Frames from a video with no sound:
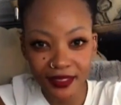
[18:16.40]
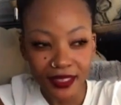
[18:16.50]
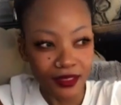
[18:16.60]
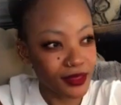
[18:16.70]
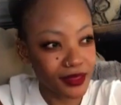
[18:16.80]

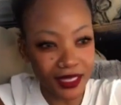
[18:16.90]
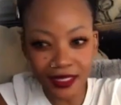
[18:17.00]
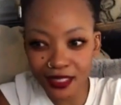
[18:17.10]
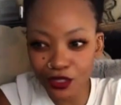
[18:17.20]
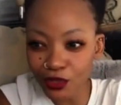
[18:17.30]
This
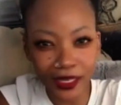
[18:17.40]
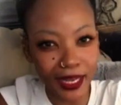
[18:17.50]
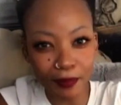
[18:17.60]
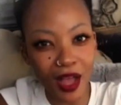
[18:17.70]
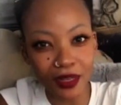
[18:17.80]
decent looking
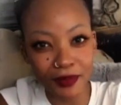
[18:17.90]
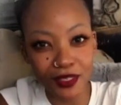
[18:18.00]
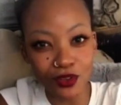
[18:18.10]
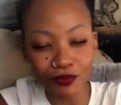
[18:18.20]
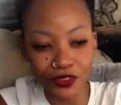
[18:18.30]

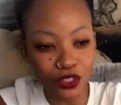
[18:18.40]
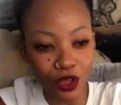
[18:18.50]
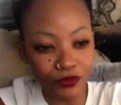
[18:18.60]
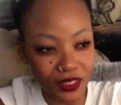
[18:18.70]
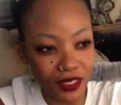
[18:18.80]
apartment of this
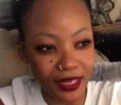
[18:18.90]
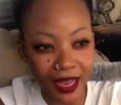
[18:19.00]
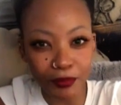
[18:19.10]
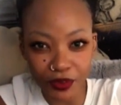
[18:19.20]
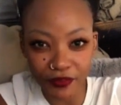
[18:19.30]
obviously
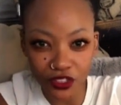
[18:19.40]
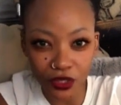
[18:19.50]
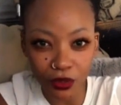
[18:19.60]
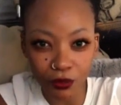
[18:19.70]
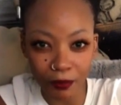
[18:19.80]
young
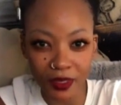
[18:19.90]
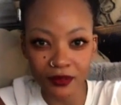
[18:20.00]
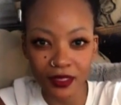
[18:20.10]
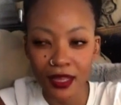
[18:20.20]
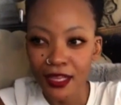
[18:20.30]
professional
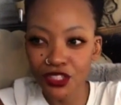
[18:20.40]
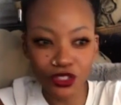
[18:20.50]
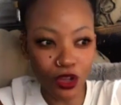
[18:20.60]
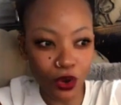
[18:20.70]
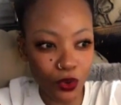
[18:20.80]
woman. She's
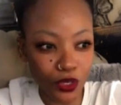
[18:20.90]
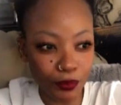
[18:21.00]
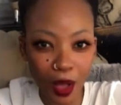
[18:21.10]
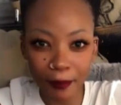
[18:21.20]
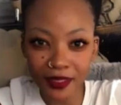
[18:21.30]
got her own
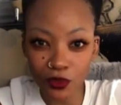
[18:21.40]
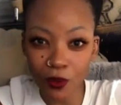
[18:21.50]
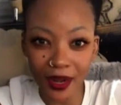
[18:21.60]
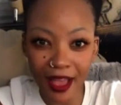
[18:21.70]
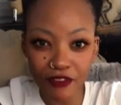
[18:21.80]
apartment and
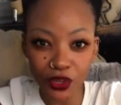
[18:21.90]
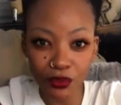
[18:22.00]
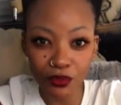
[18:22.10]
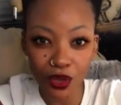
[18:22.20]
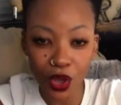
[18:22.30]
what have
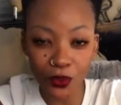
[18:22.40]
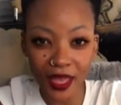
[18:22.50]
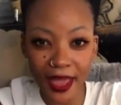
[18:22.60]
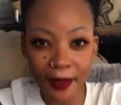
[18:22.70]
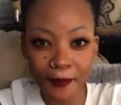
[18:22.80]
you,
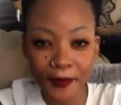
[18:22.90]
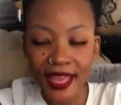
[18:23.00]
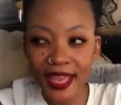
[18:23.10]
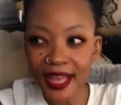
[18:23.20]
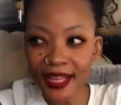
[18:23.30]
okay?
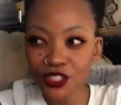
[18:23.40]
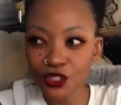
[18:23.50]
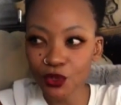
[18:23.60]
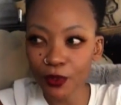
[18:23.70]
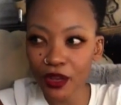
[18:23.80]
Yeah, she's
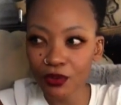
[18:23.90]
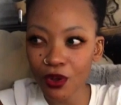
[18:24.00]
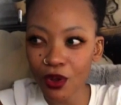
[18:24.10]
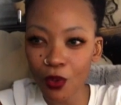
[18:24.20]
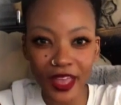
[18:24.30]
doing
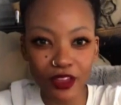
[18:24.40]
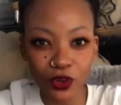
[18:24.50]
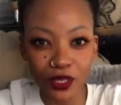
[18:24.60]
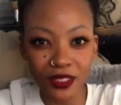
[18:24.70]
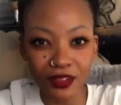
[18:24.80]
okay for
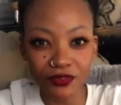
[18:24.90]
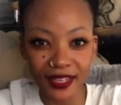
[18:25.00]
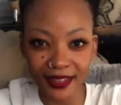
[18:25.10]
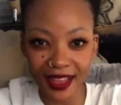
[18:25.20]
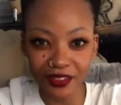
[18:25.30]
herself
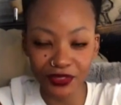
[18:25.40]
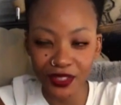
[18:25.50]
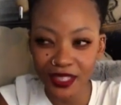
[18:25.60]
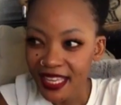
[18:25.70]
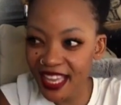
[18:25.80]
in life.
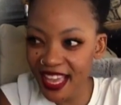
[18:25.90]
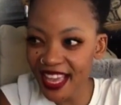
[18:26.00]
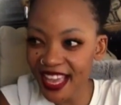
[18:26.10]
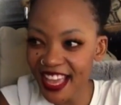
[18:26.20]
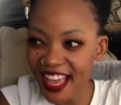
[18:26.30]

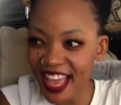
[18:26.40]
Yeah.